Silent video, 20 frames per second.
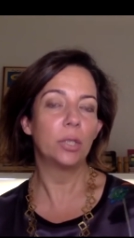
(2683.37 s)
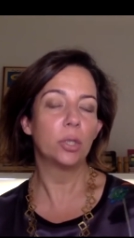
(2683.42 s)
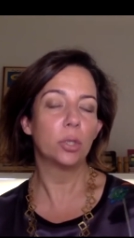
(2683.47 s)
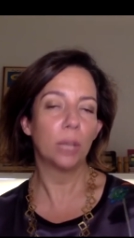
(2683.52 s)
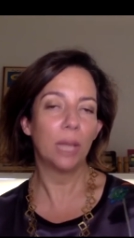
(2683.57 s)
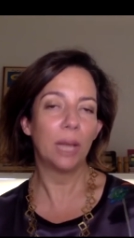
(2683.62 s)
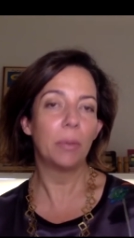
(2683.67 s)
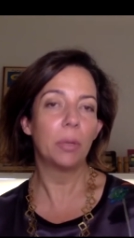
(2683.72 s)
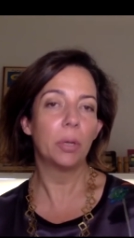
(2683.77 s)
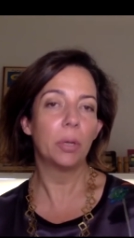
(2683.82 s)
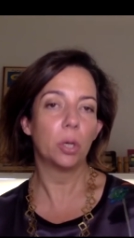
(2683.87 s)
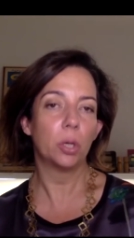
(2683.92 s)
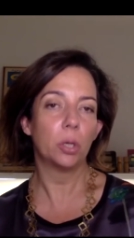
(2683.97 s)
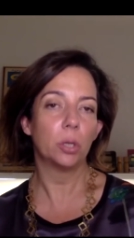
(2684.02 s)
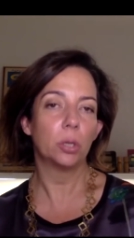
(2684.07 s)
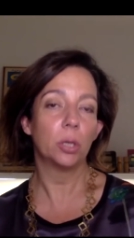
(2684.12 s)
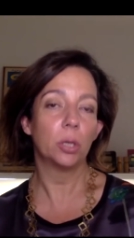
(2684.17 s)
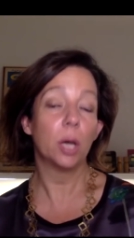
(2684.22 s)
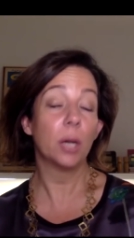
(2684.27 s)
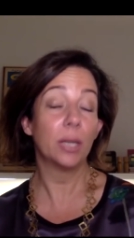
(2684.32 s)
to
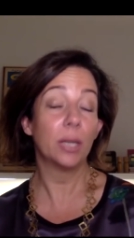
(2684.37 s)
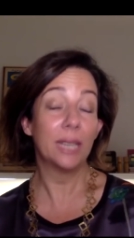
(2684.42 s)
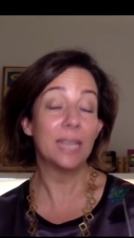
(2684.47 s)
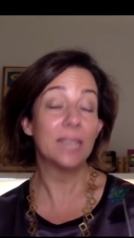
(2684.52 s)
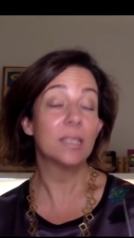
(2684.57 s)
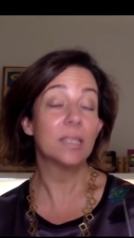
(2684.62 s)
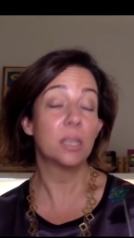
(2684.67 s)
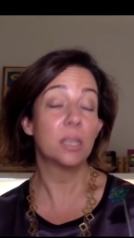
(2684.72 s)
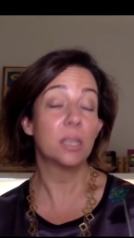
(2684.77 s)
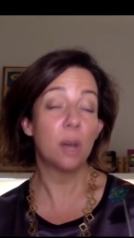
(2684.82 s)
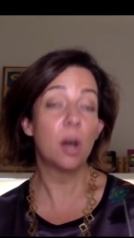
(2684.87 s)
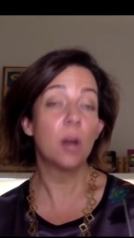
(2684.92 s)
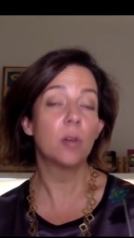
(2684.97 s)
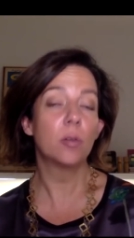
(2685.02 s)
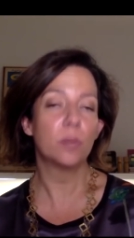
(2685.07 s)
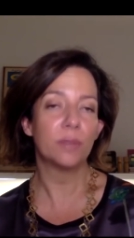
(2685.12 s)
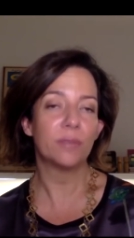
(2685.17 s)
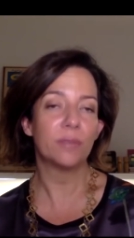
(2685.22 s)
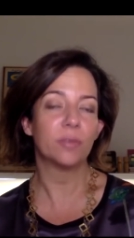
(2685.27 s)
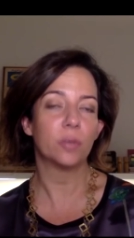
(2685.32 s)
Lebanon unless there are
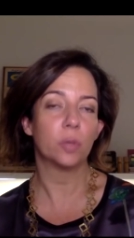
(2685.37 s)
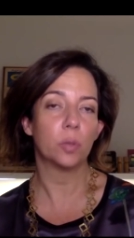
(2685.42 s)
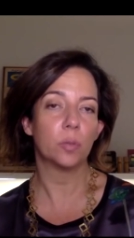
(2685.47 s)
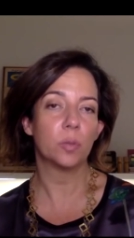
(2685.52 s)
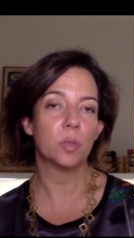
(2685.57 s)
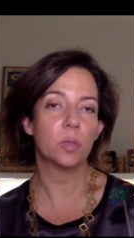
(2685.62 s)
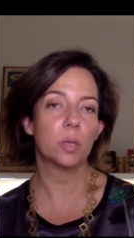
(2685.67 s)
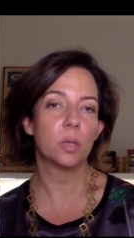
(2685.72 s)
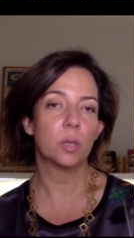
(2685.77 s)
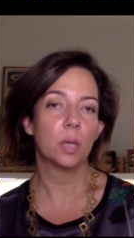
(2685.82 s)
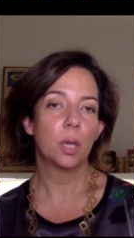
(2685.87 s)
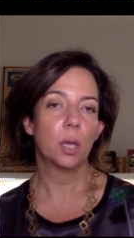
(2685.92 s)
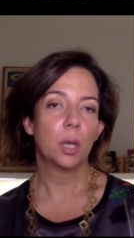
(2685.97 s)
reforms.